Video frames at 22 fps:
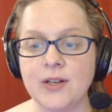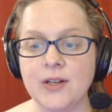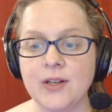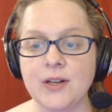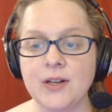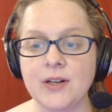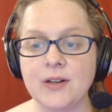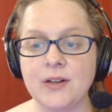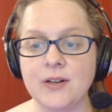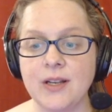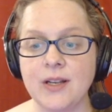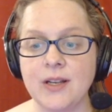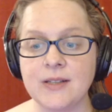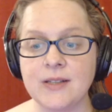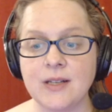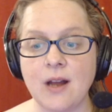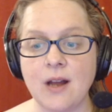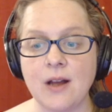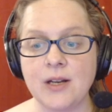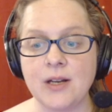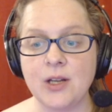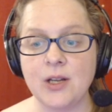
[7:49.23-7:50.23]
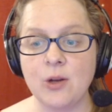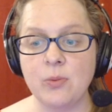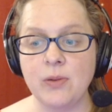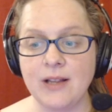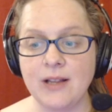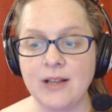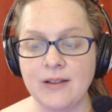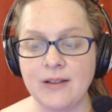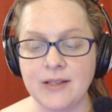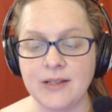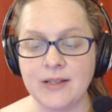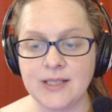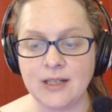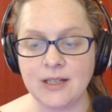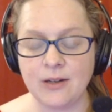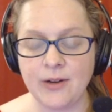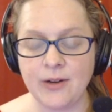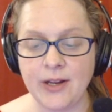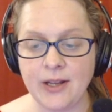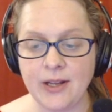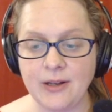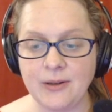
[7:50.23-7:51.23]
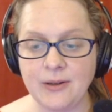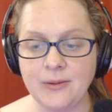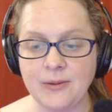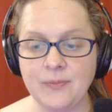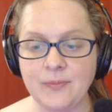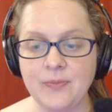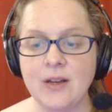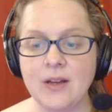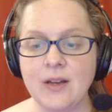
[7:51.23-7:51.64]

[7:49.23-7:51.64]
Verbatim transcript: there is an audio playlist area.